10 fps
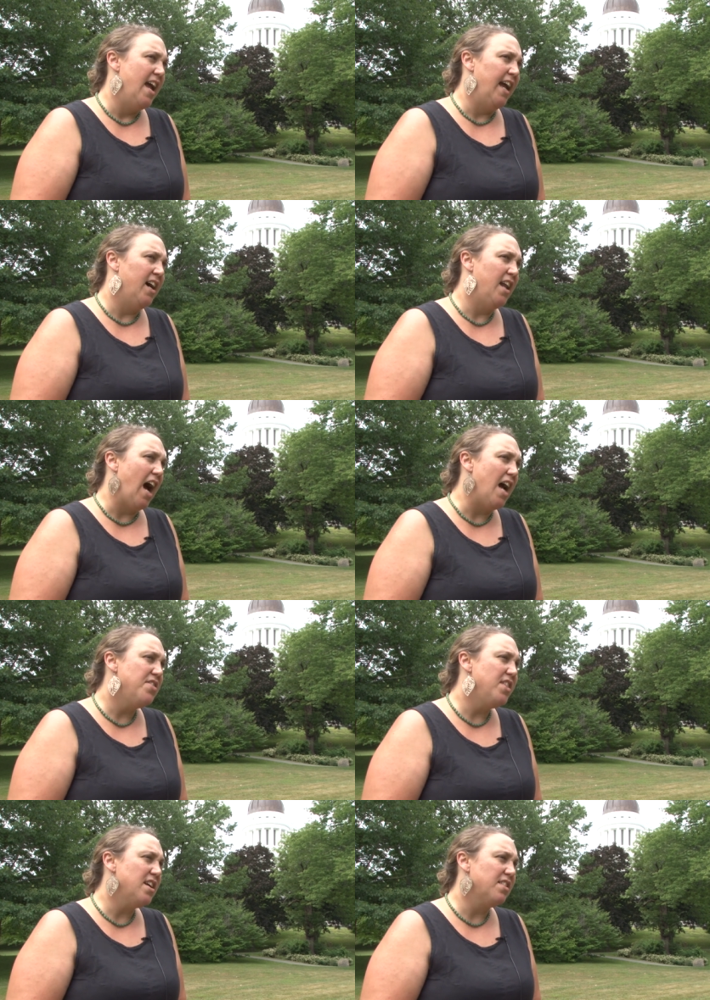And I
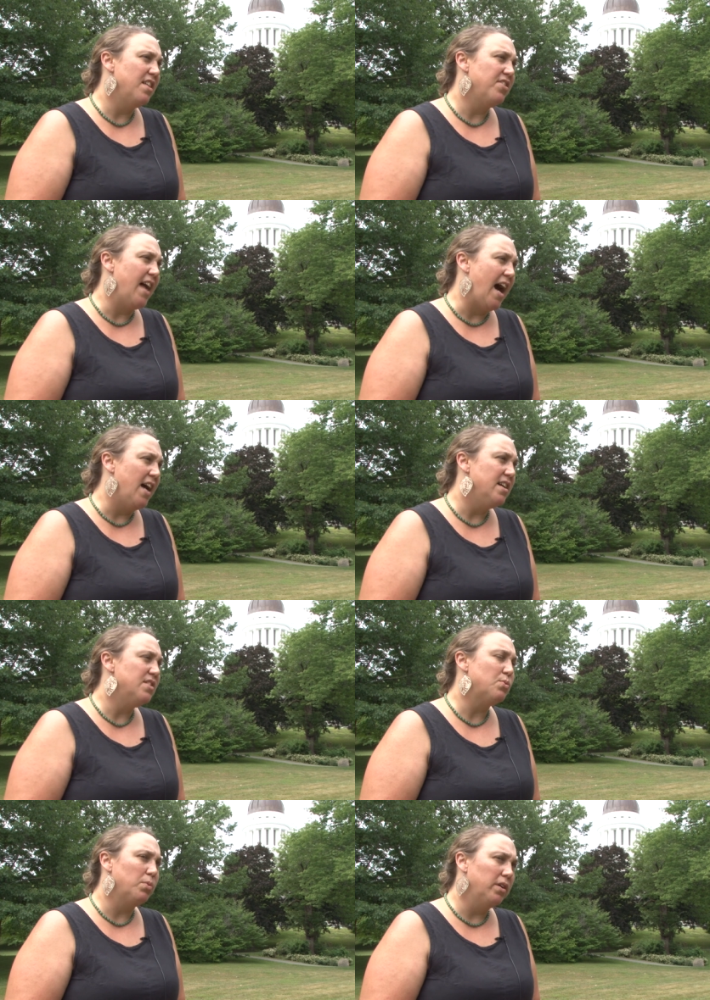think that that
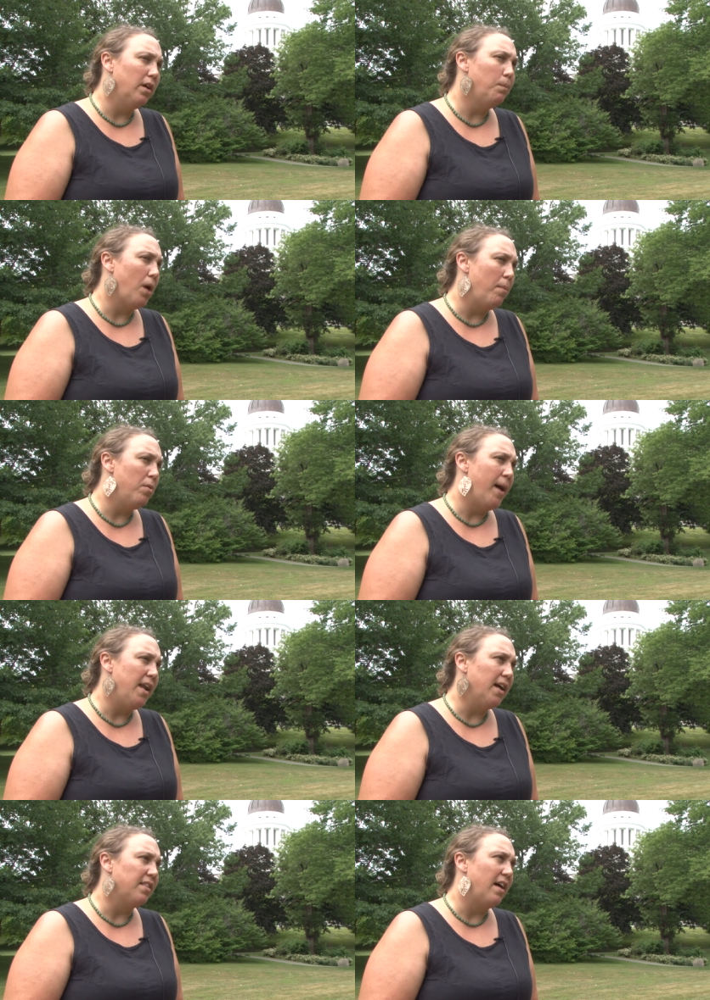is really
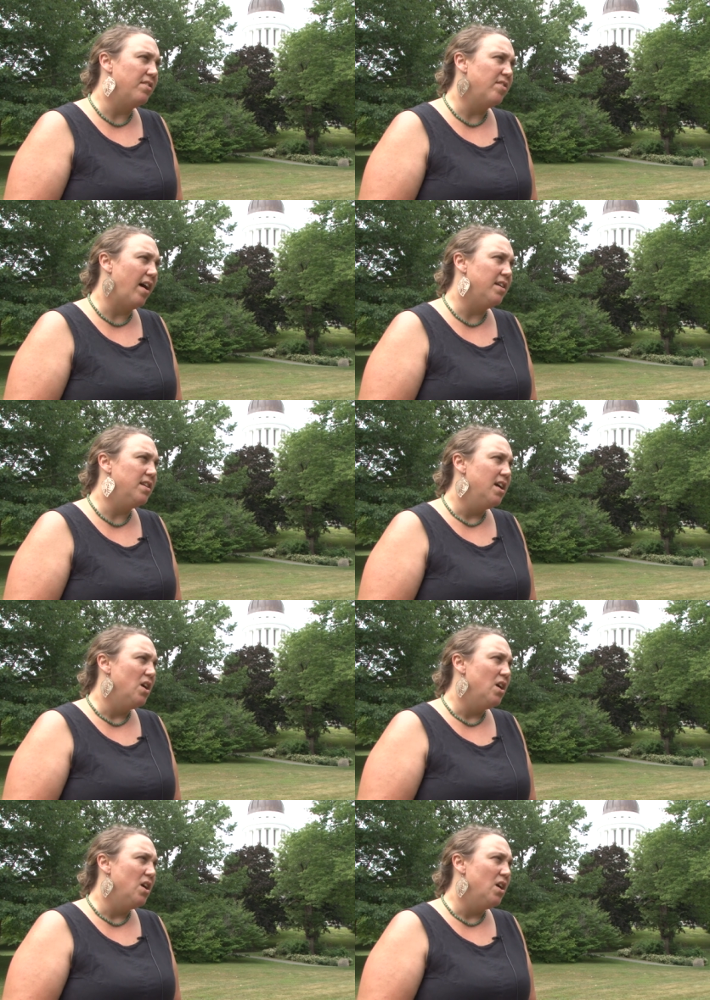problematic that, that